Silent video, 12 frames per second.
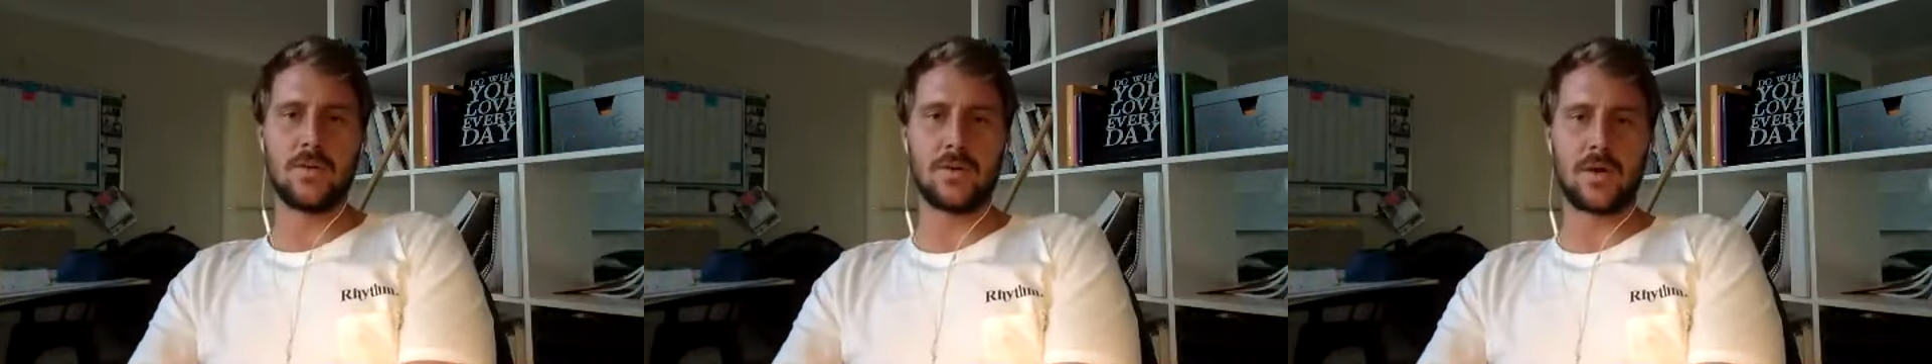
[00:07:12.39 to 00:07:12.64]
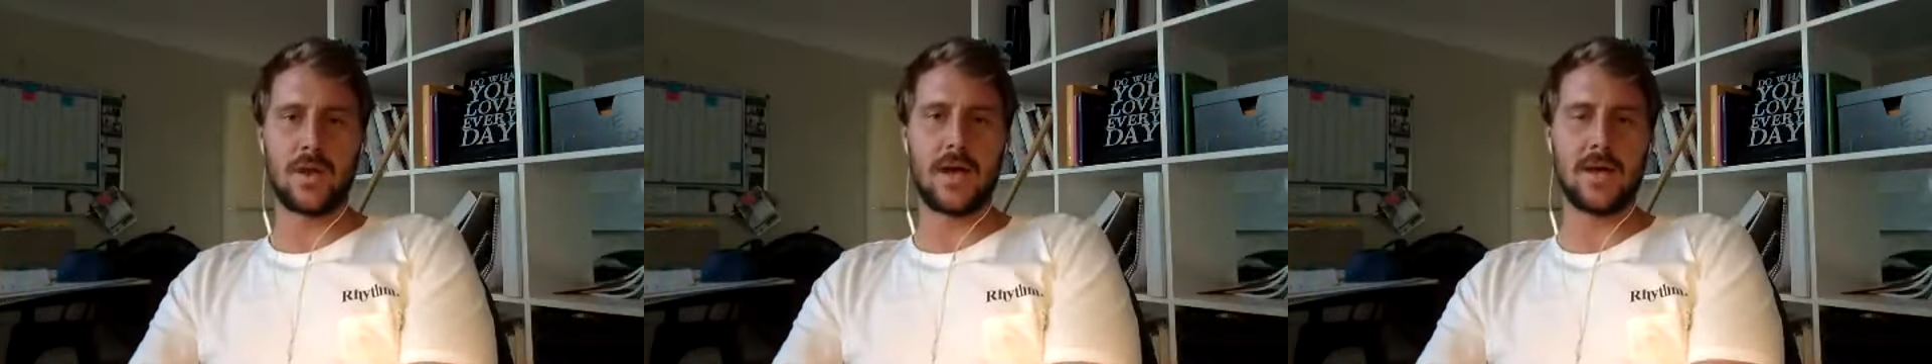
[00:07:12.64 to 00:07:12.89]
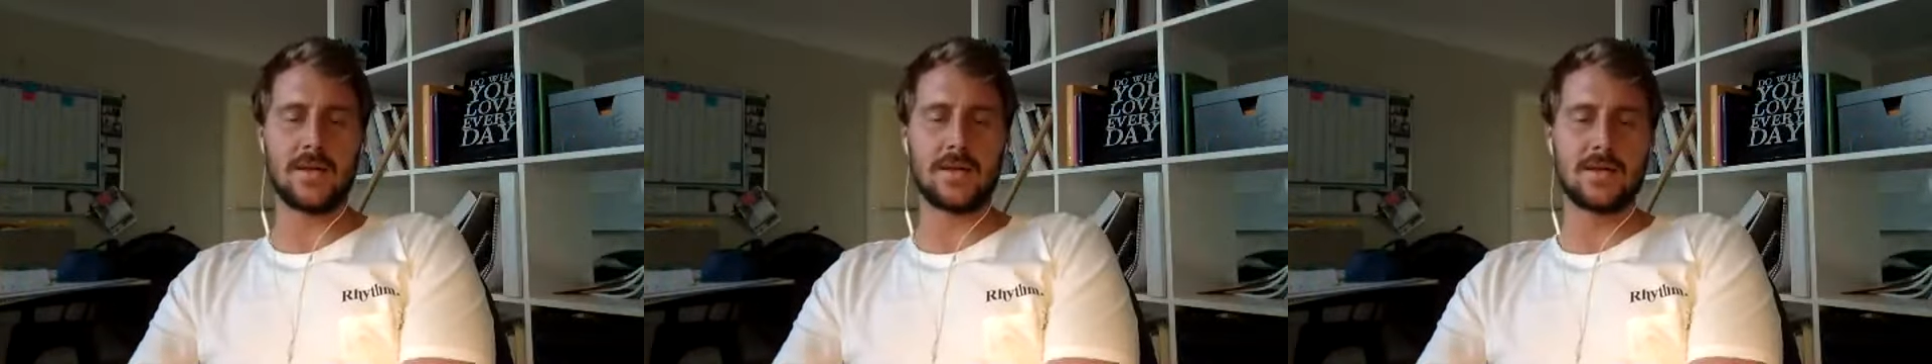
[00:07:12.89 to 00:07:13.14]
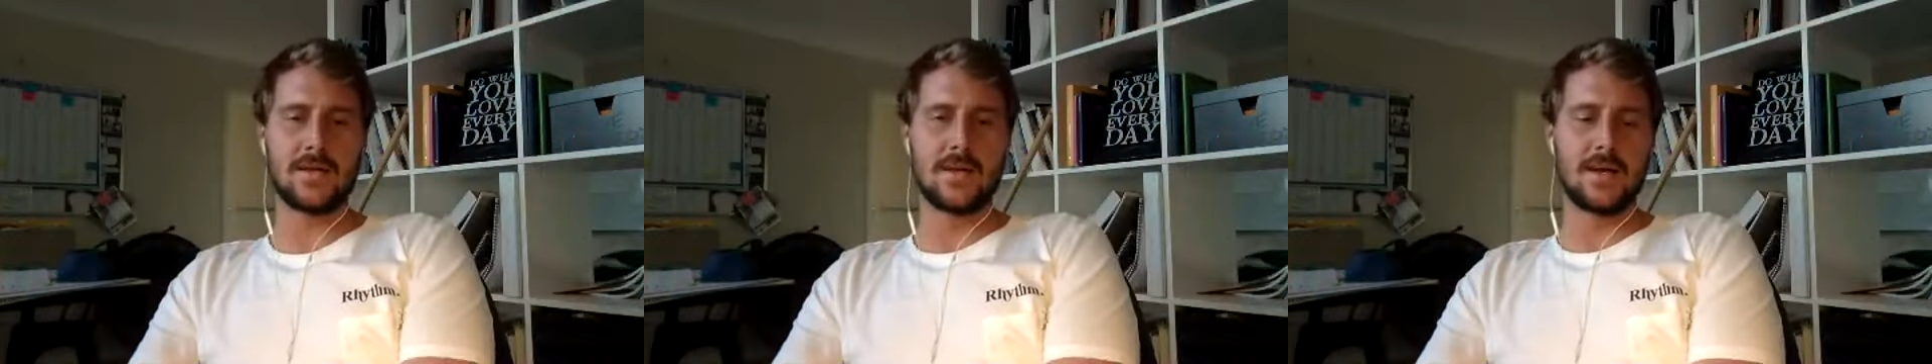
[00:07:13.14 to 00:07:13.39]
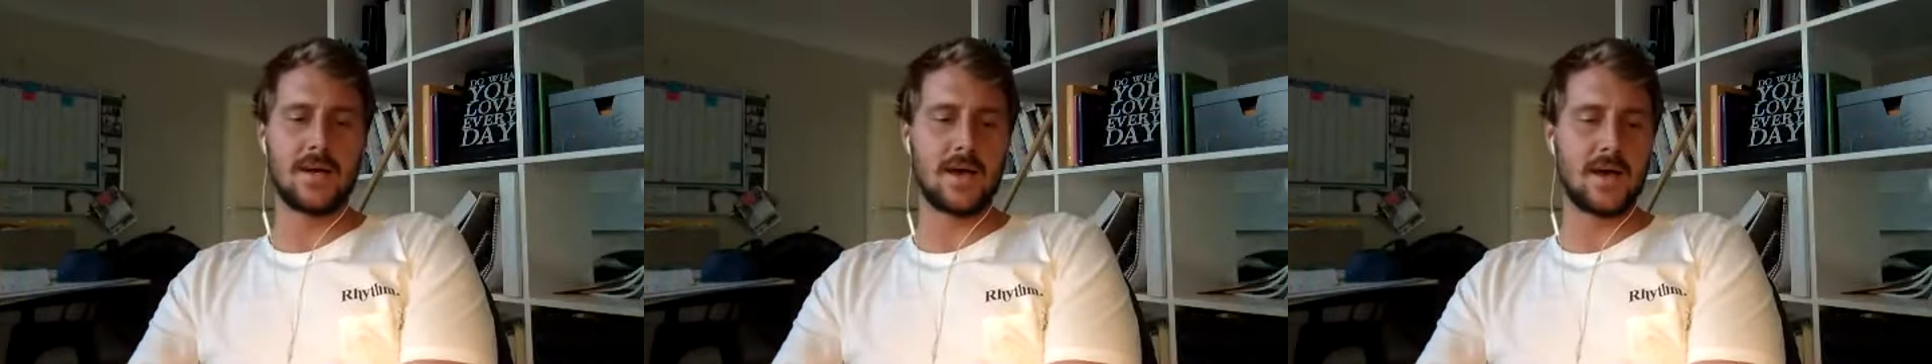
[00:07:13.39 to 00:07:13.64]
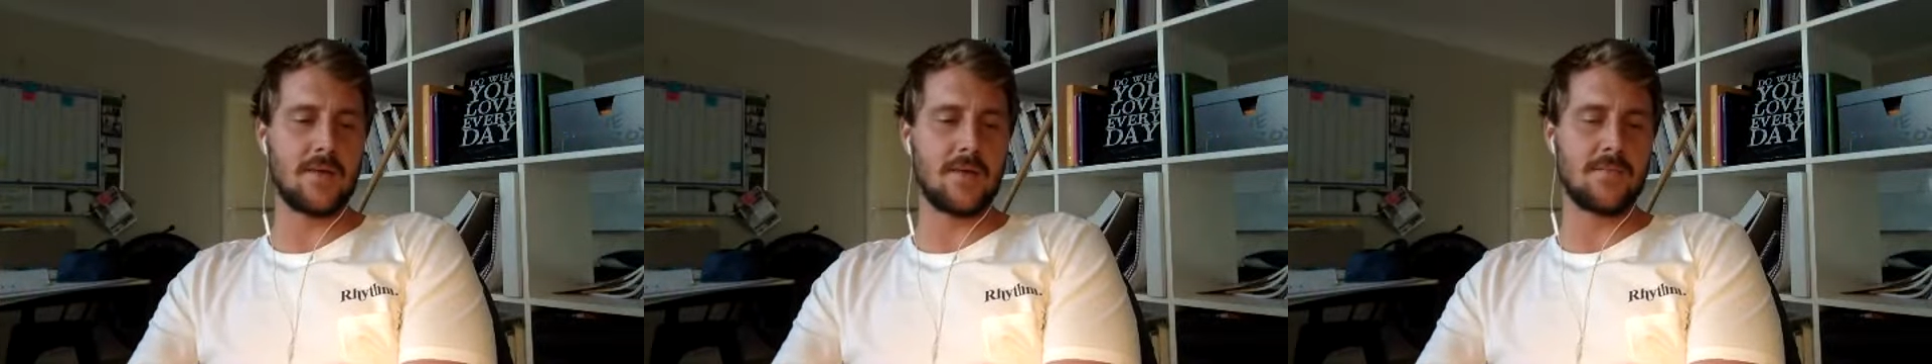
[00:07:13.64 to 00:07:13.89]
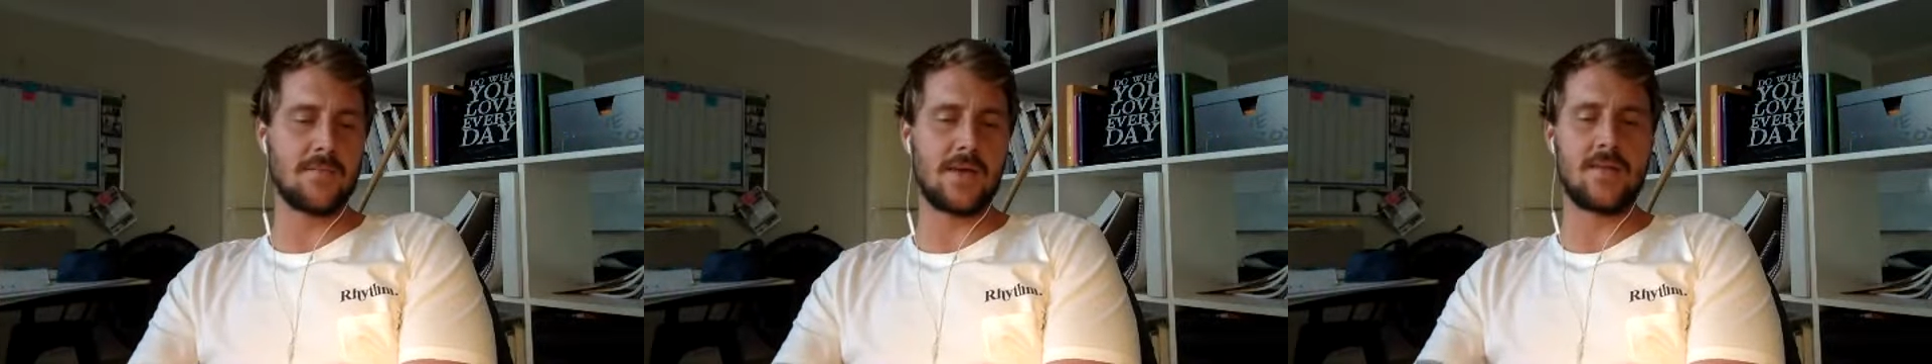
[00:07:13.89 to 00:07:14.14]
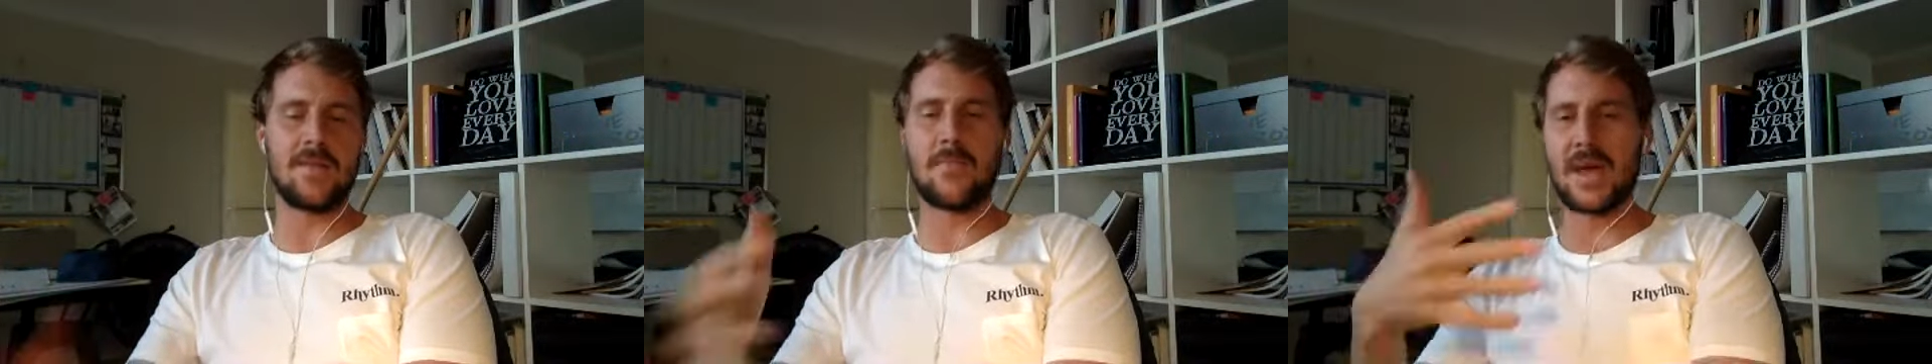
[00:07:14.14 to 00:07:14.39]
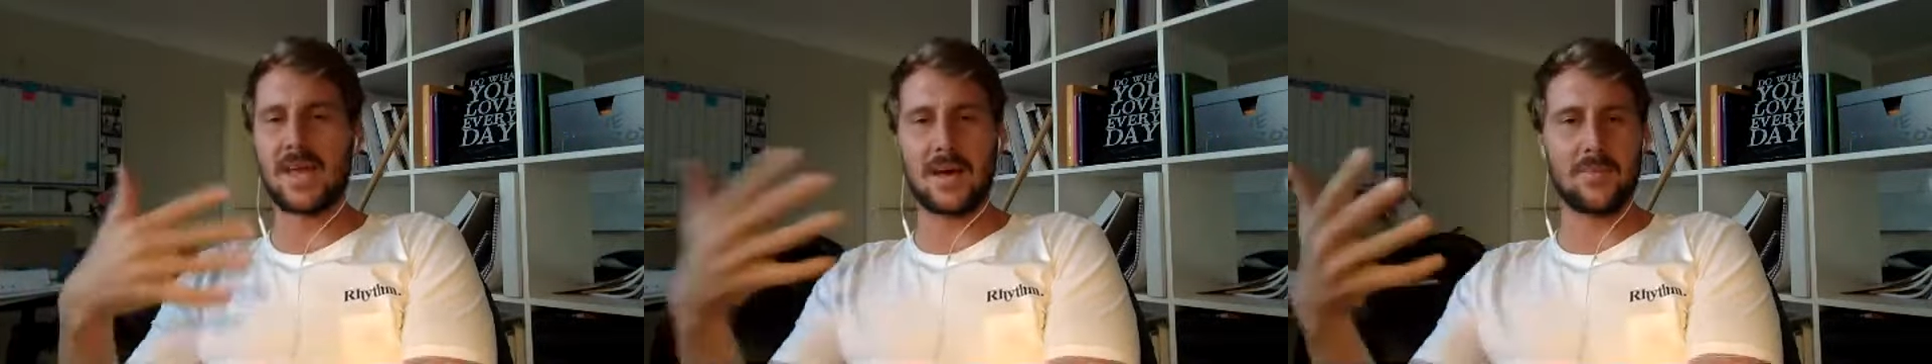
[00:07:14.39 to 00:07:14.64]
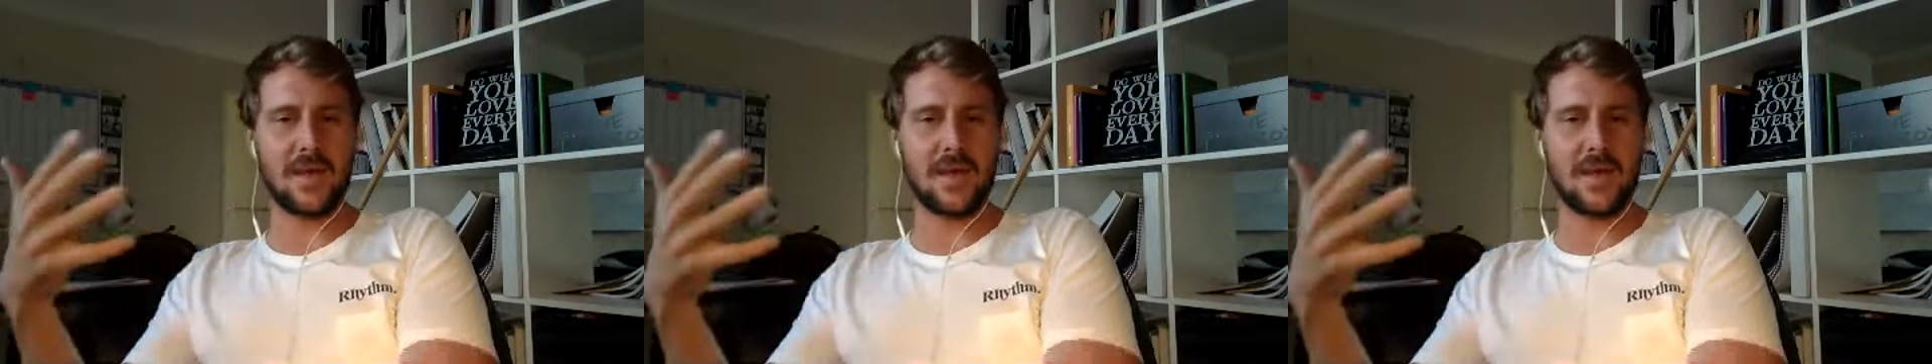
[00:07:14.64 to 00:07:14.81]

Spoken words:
looking at. And then the makeup of the